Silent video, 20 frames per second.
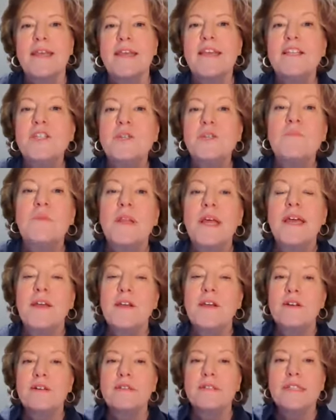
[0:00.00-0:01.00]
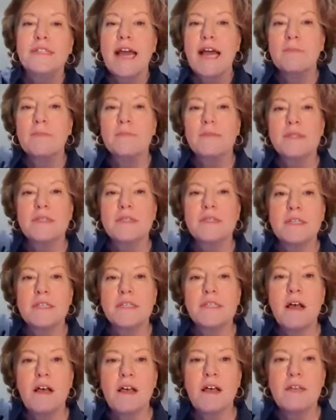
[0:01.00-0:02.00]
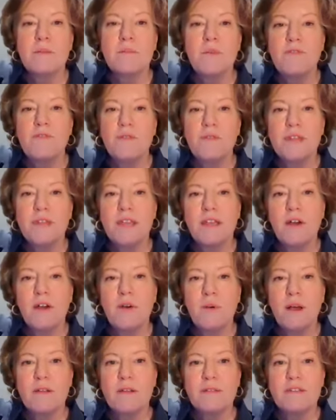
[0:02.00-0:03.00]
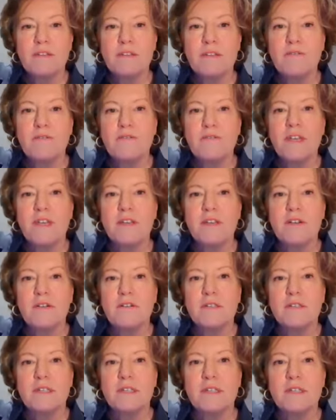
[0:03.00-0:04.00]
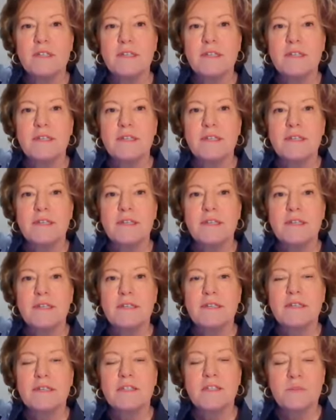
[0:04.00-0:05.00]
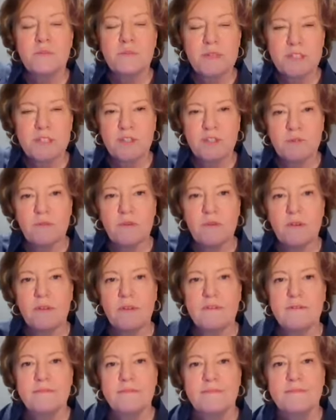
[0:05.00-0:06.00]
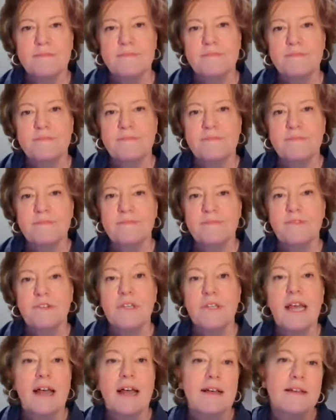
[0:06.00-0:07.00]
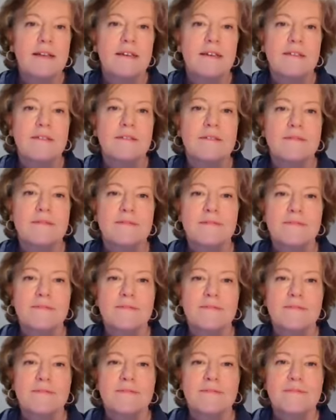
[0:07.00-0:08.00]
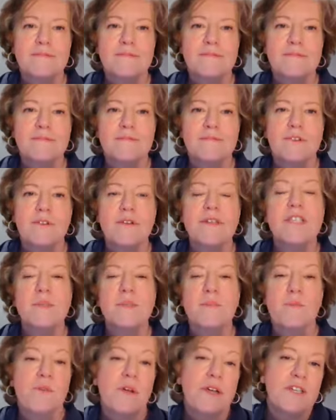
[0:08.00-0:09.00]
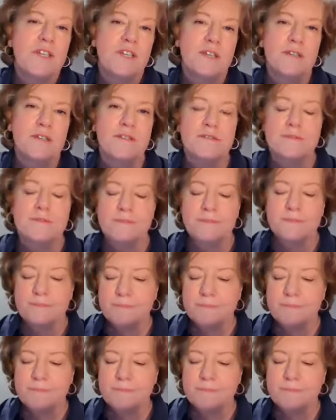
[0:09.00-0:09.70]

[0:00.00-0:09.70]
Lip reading: Each player taps the sign before they go onto the field. It's a ritual for luck, for inspiration.